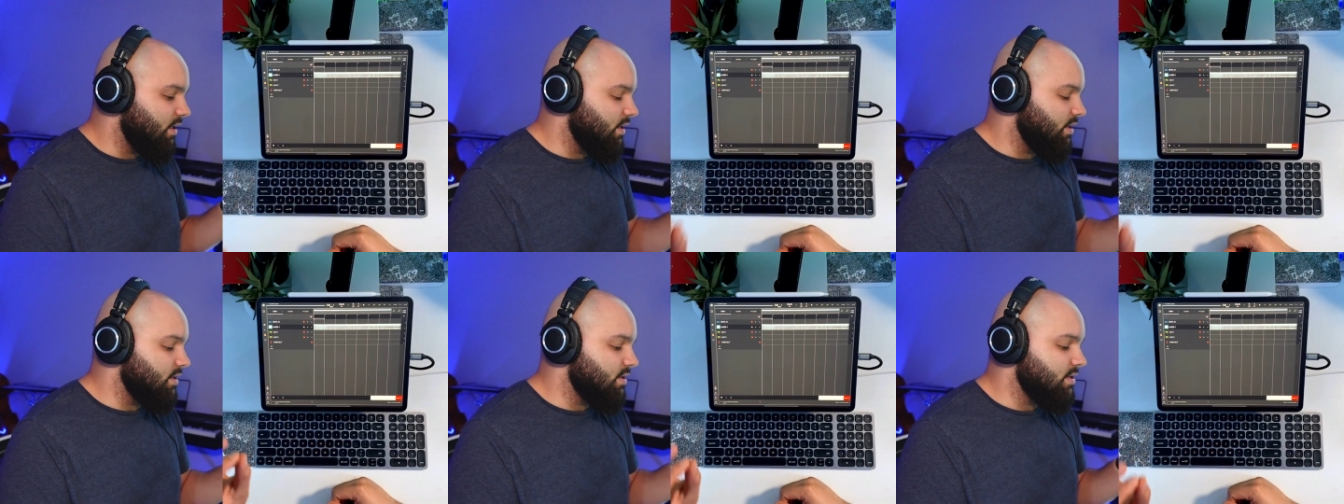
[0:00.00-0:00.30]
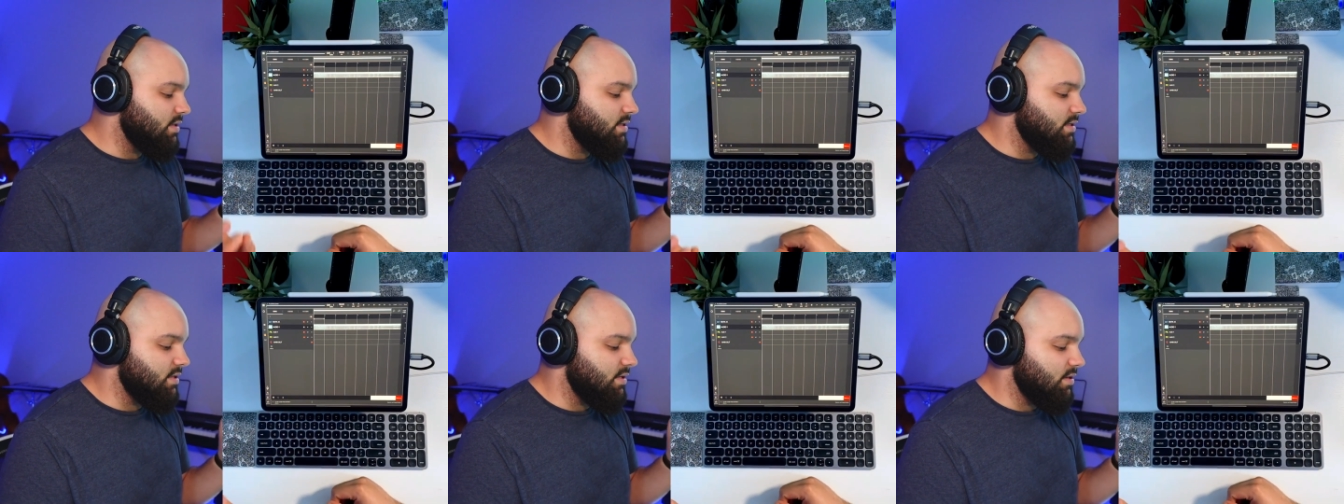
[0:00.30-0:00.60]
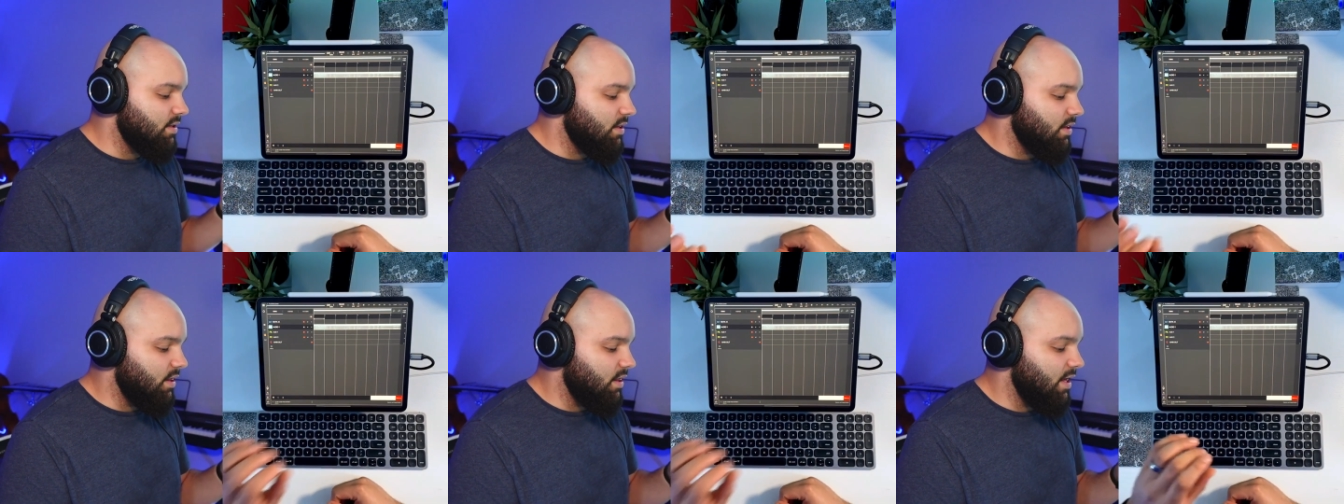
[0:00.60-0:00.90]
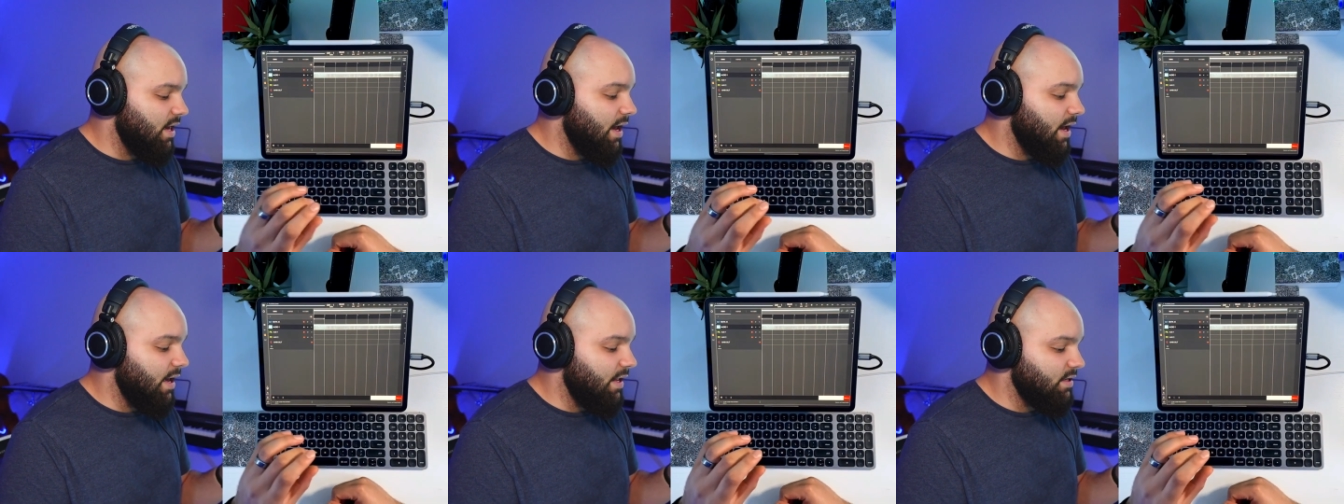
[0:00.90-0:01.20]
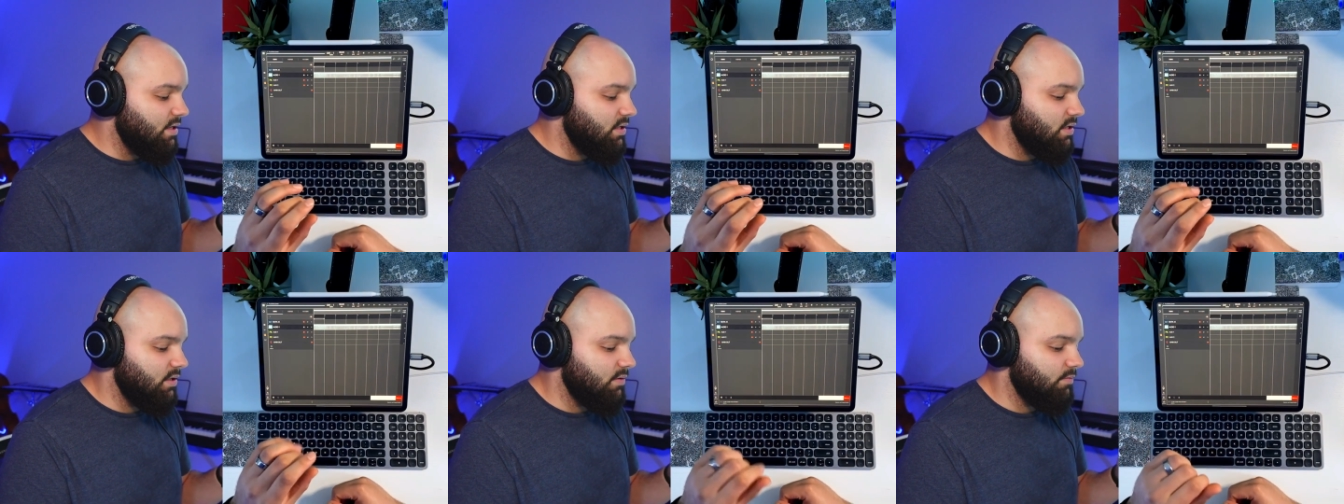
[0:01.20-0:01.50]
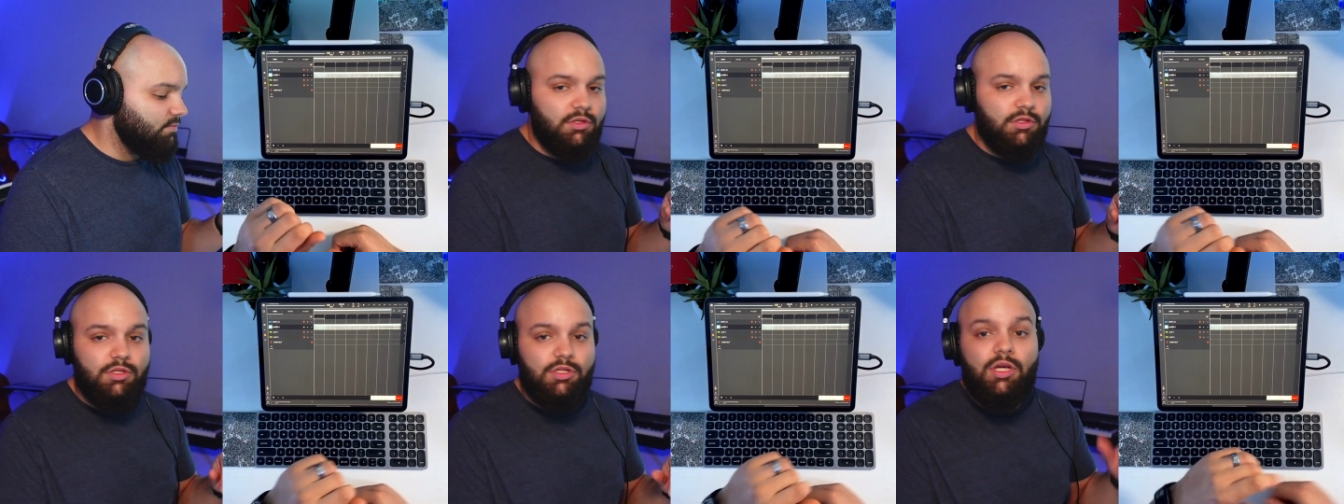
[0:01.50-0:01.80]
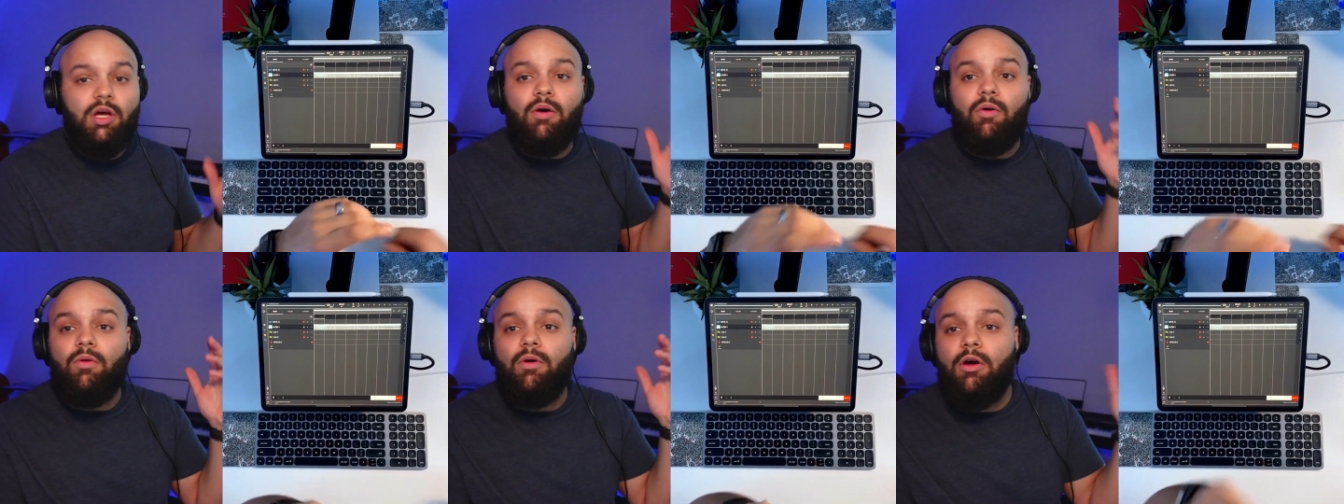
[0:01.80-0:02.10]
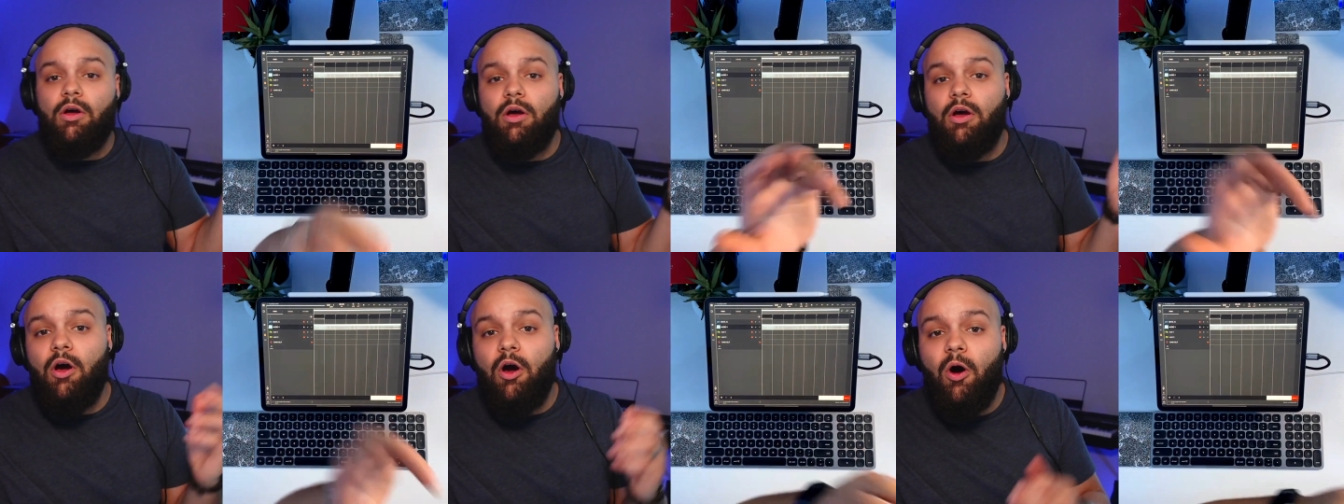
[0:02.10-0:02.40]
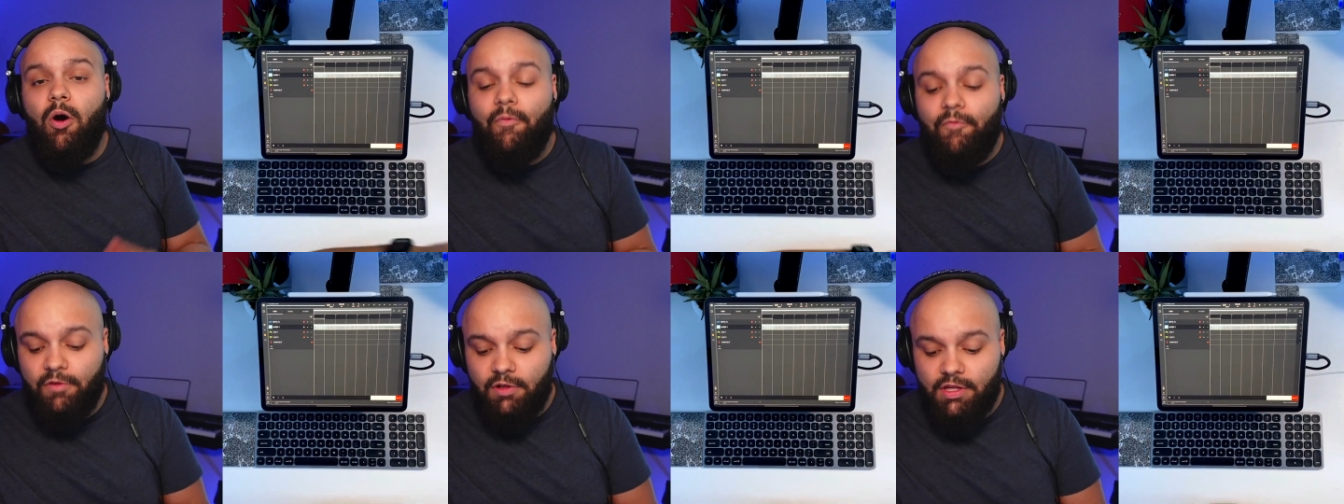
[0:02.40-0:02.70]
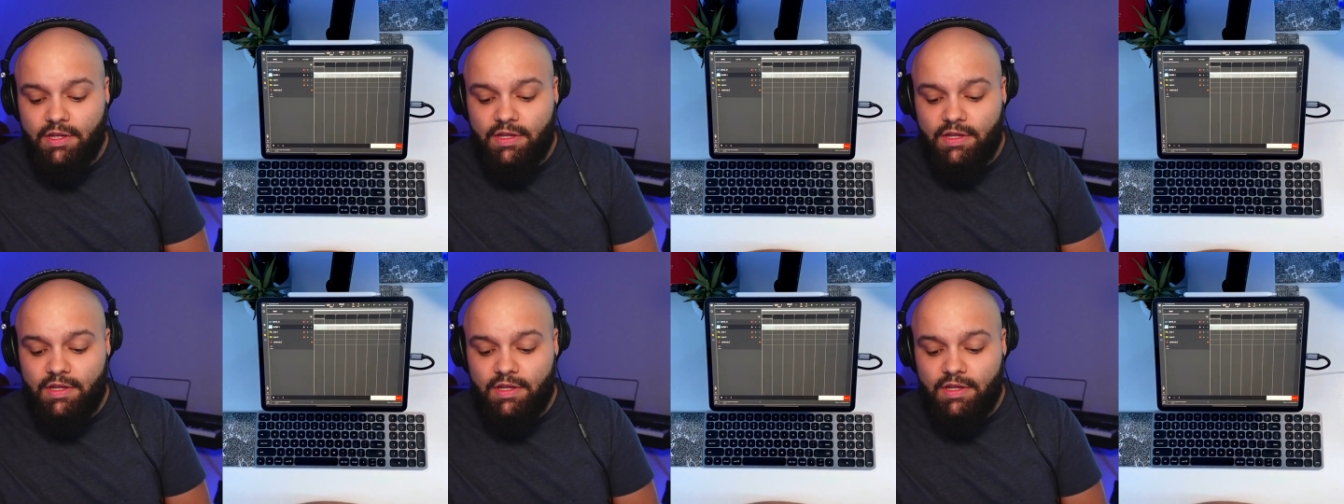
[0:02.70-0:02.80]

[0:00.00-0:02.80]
is that. So hopefully